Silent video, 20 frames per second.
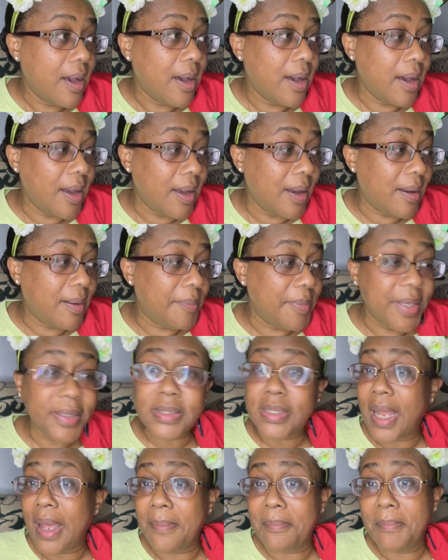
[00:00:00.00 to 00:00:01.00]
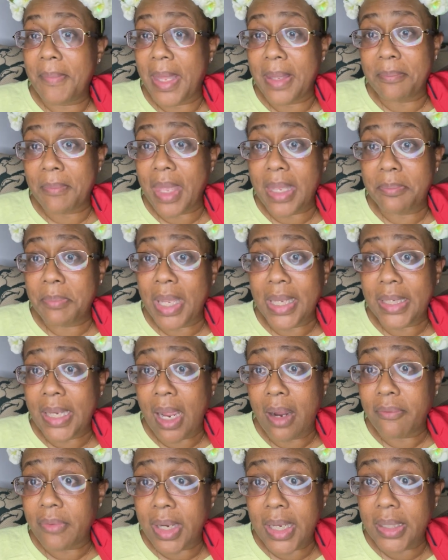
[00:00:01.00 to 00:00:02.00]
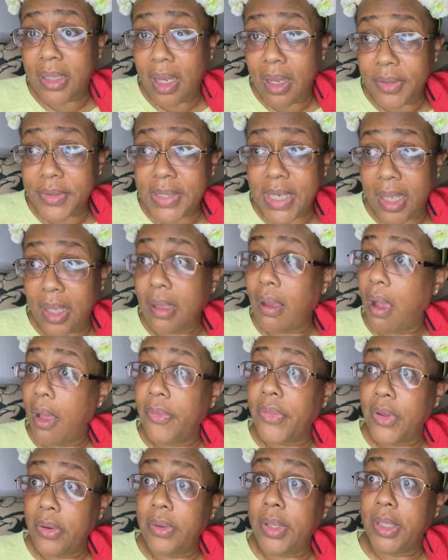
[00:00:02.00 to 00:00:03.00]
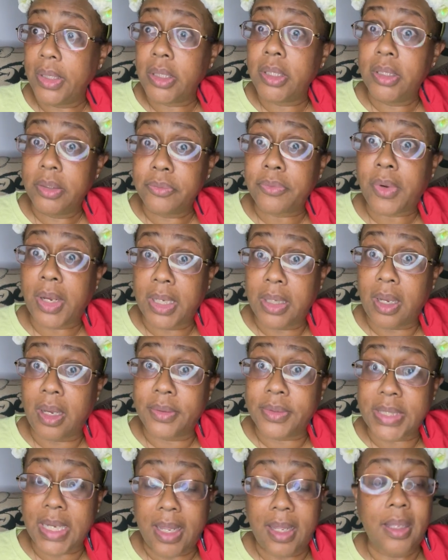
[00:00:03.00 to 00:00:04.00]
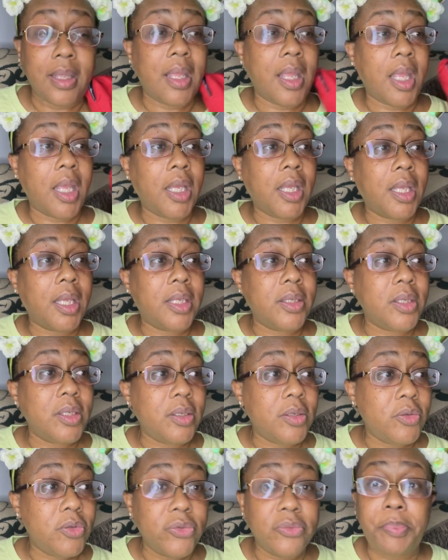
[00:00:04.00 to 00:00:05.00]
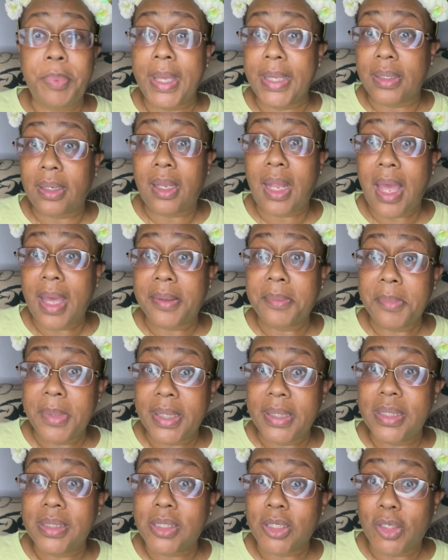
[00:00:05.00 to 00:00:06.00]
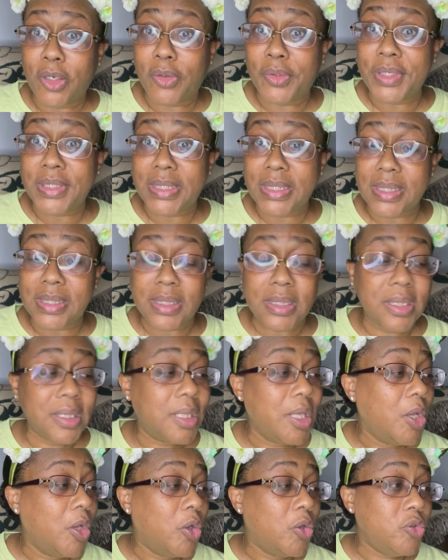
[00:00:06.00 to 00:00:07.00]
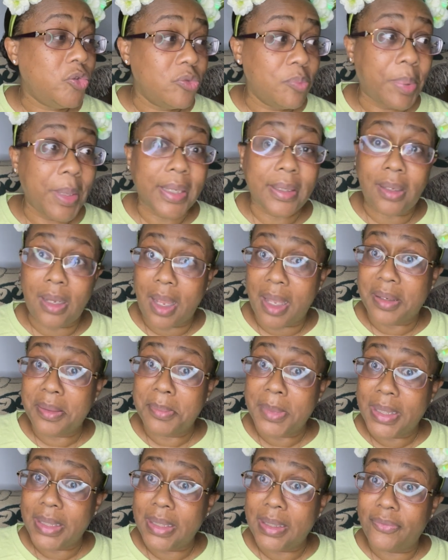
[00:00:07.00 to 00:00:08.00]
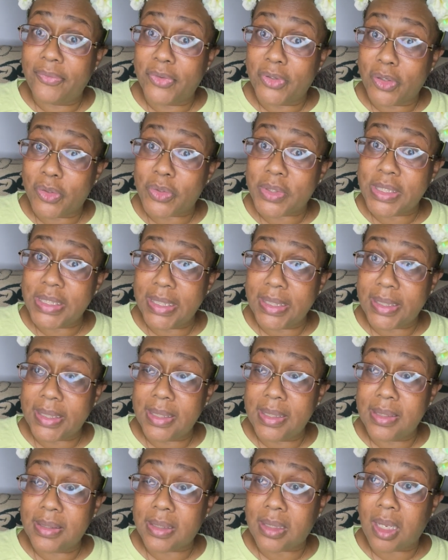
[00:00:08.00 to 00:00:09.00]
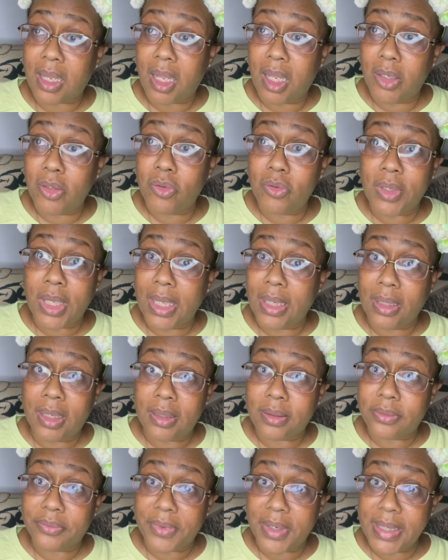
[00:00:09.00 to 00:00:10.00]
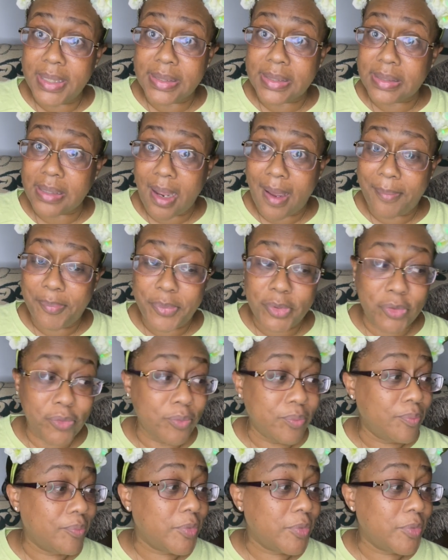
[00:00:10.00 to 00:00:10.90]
Um, it's not, may, it may not rain all day, although it could rain all day. And you've paid a lot of money to go to Disney. You paid a lot of money for those tickets and you can't let the rain stop you.